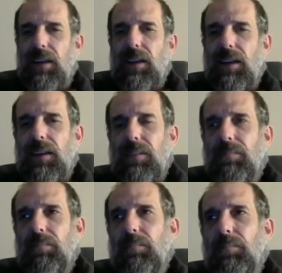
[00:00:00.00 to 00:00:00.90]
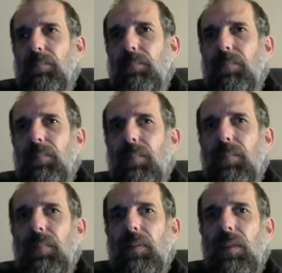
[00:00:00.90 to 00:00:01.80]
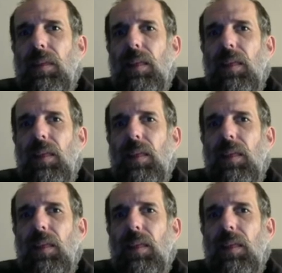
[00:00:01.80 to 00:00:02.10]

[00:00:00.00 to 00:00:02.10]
(no one is talking)